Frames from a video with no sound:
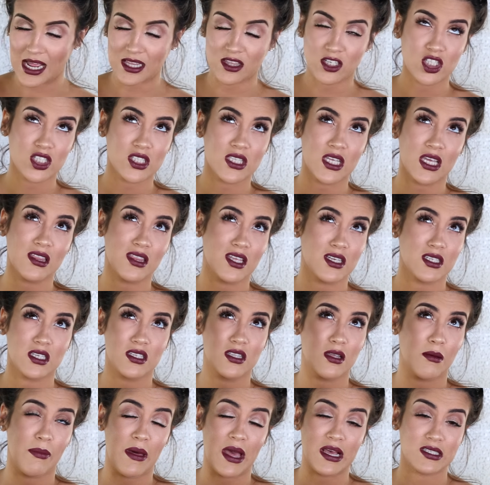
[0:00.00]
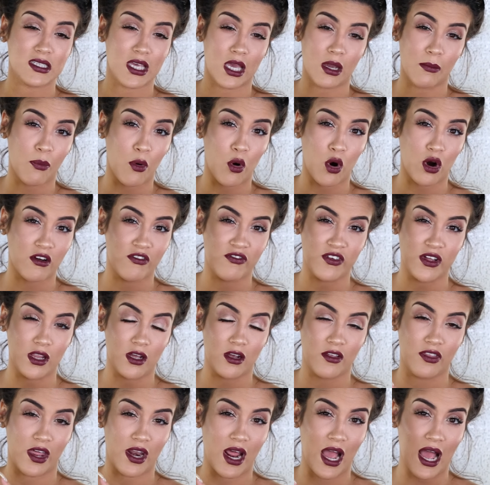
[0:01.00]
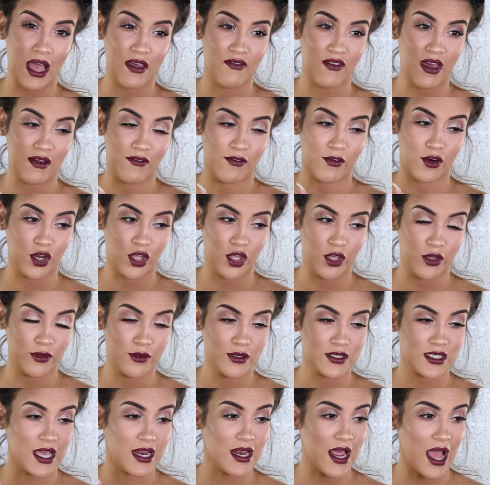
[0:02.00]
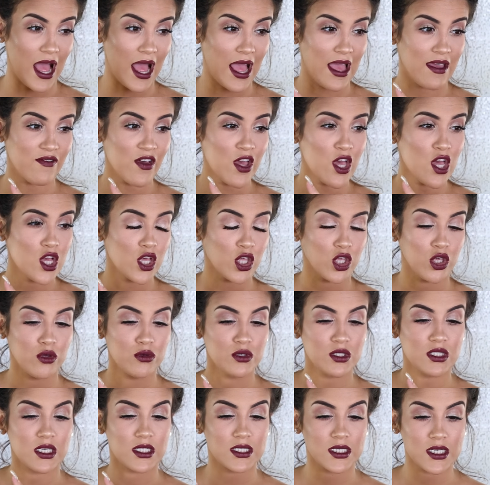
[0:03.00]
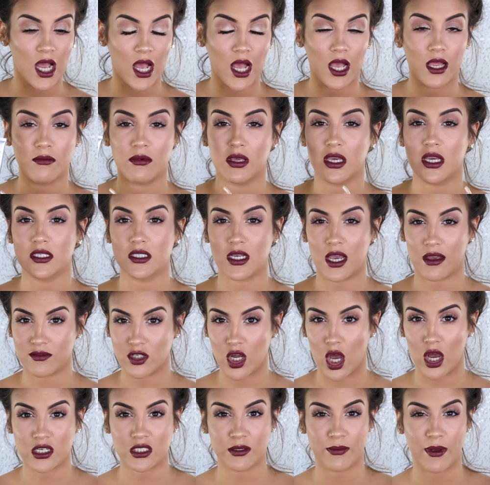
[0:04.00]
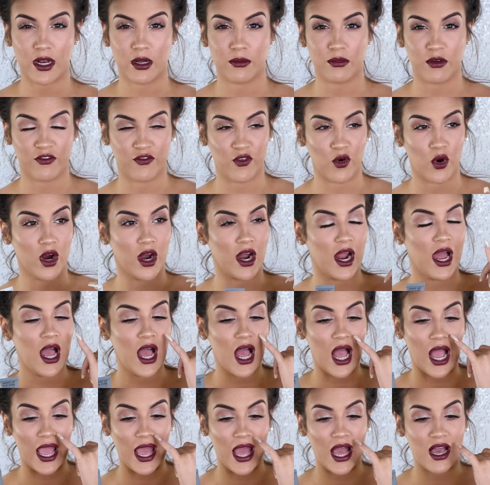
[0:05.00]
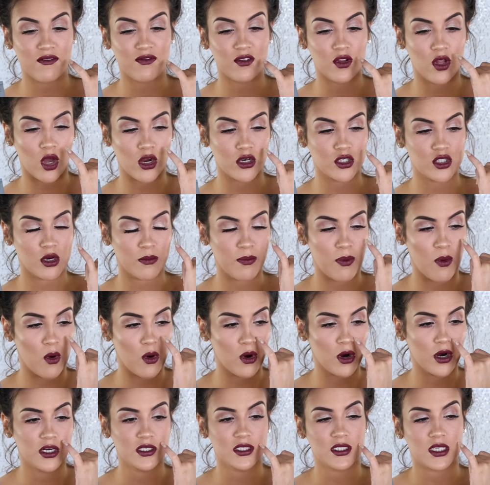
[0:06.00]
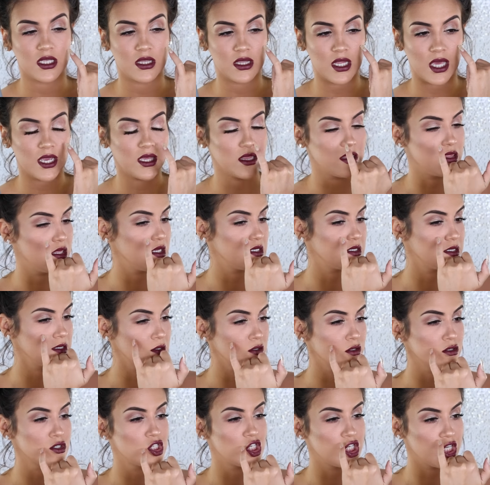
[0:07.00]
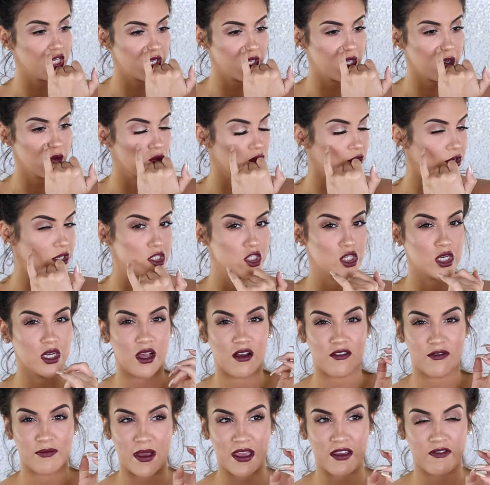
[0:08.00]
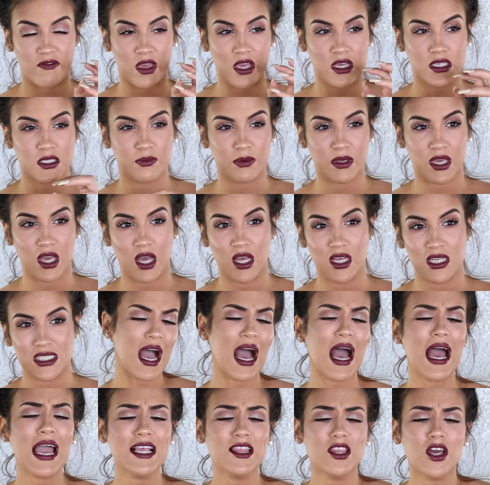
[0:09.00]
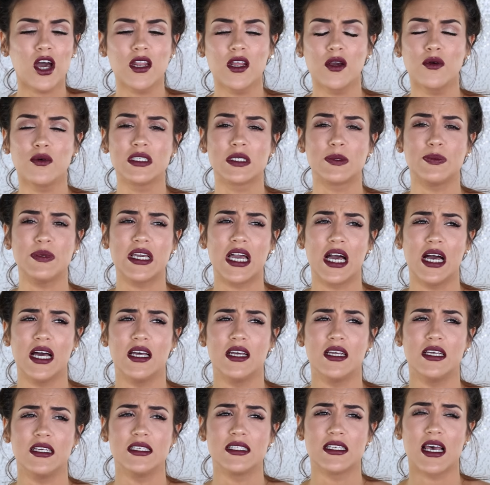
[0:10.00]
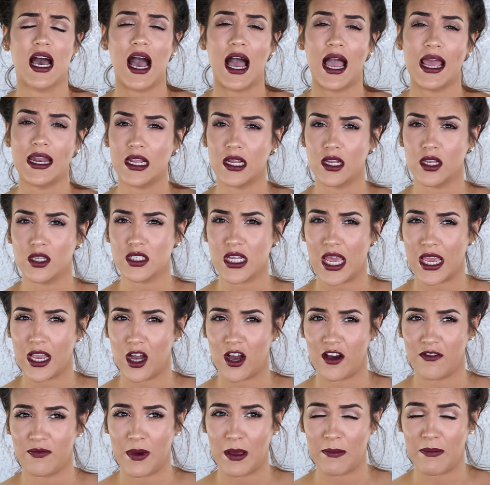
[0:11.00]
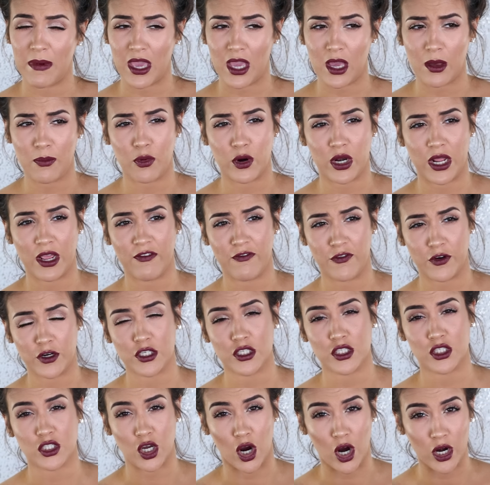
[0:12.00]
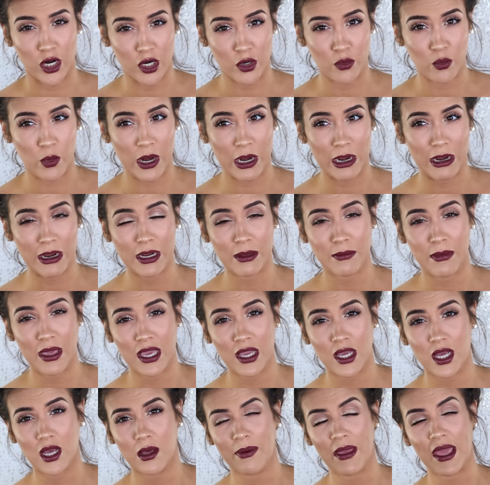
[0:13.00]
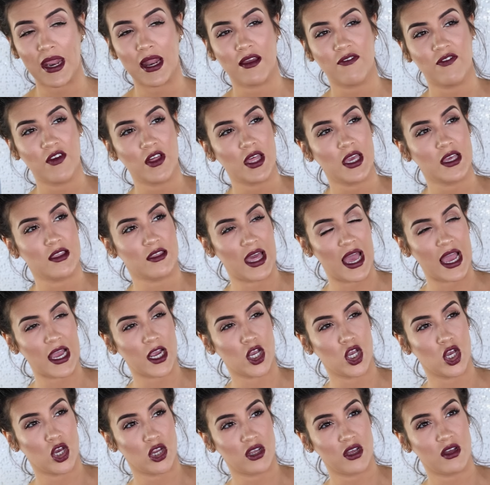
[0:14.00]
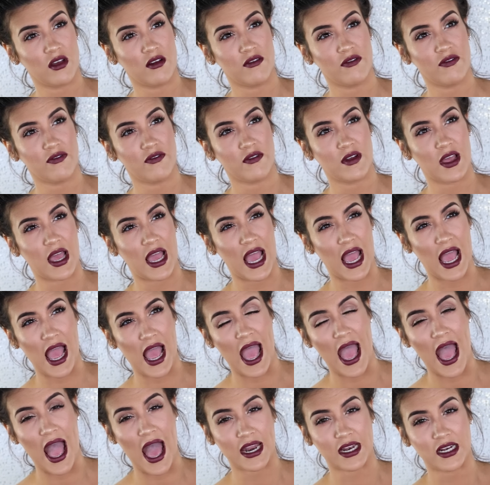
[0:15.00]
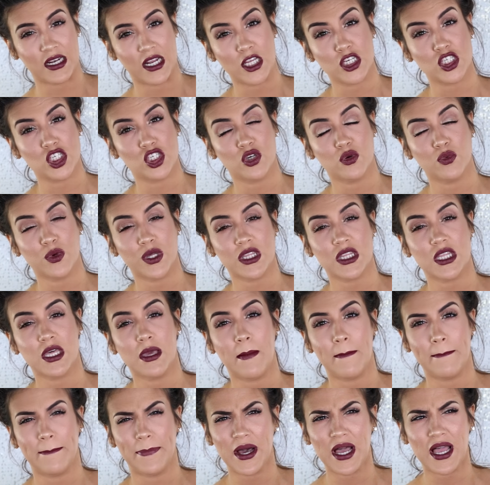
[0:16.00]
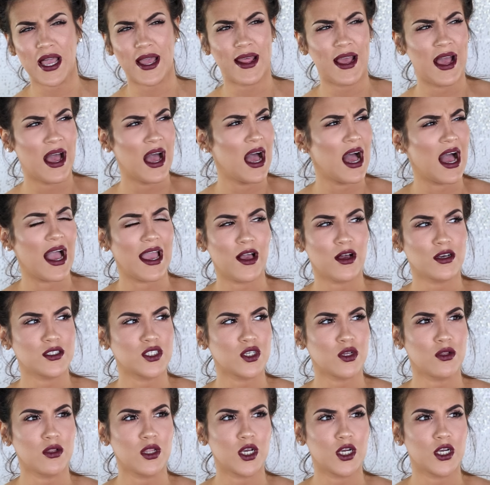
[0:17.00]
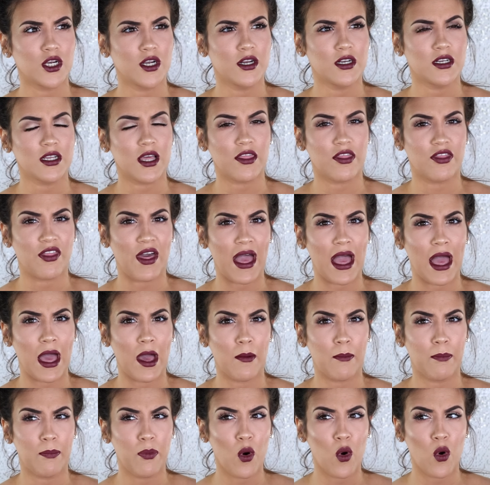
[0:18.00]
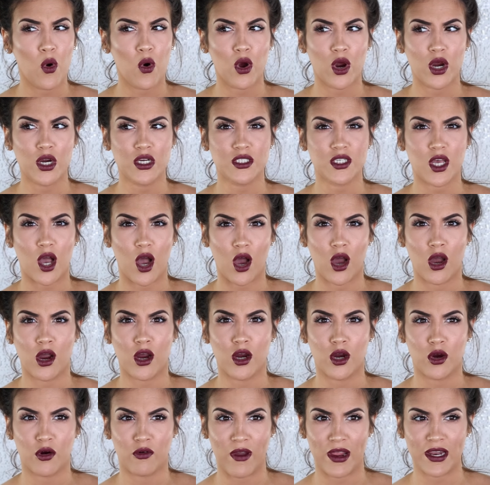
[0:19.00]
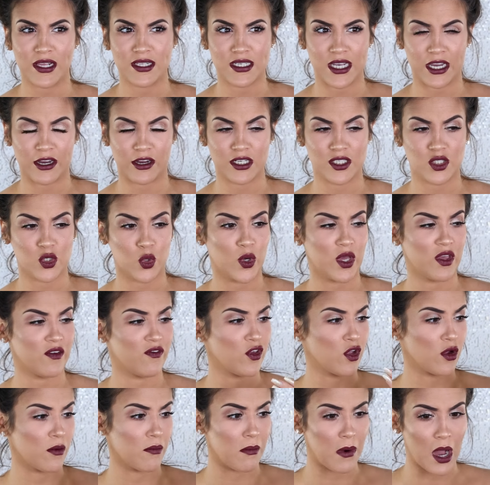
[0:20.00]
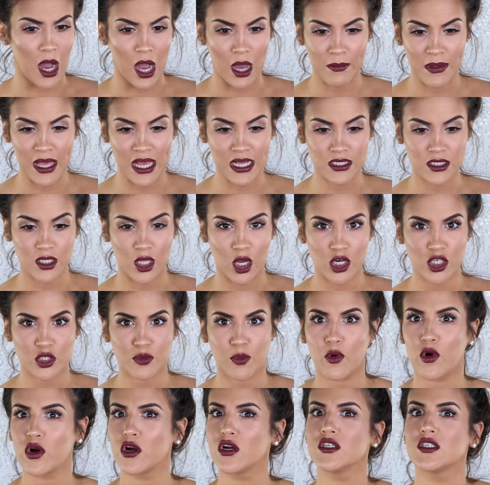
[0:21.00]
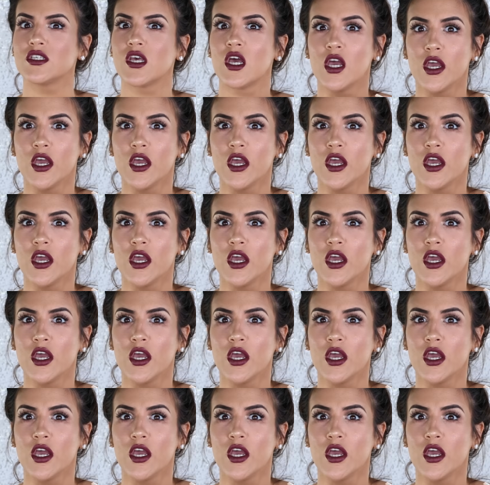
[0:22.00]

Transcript: I just think this is the best like pore filler that I've ever used and I've used a ton because I've talked about it before. I have larger pores in like this little cheek region of my face because I thought it was because I didn't take off my makeup when I first started wearing makeup and I feel like that could have had an issue with it, but I also learned that pores are hereditary. So if your mom has large pores,